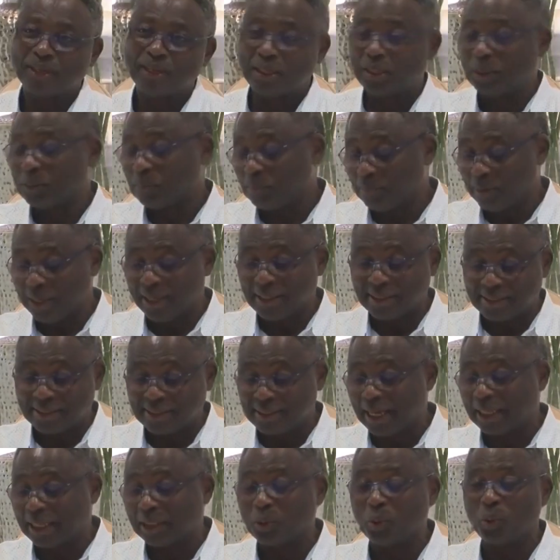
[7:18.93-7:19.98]
it
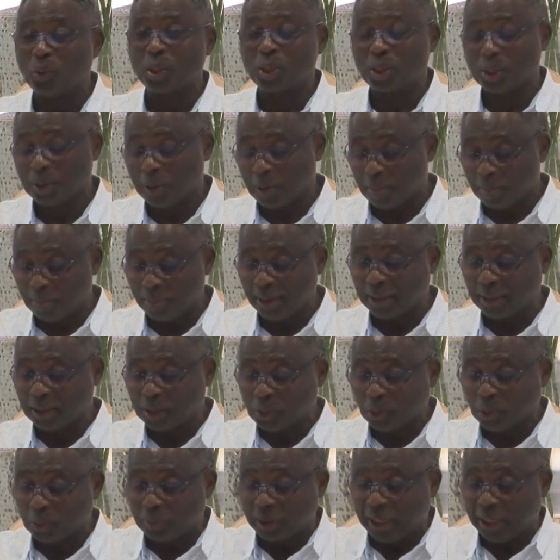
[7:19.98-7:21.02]
meant that it was not meant
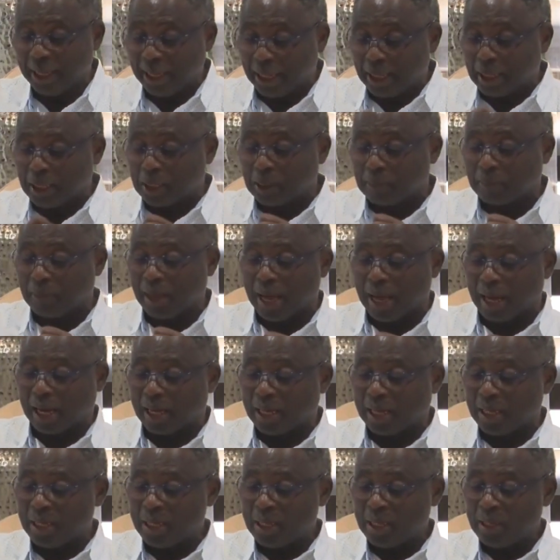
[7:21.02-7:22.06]
to be held
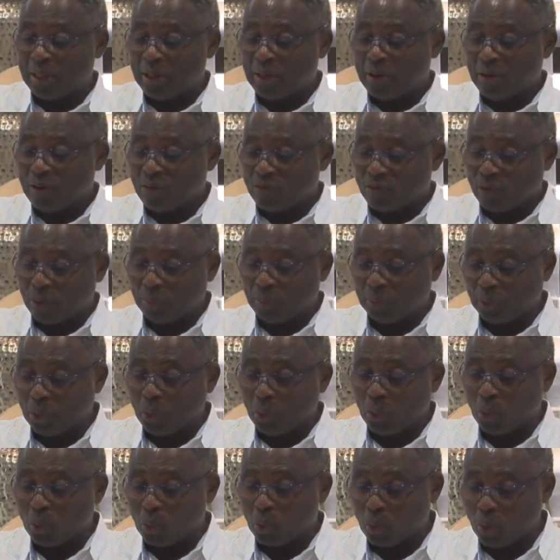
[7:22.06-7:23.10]
back from the
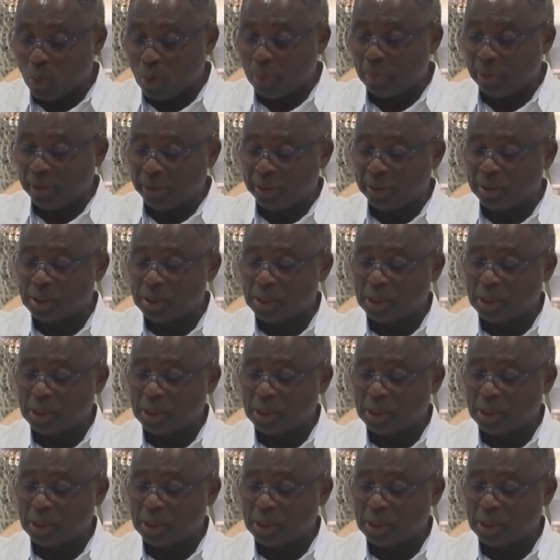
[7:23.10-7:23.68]
woman.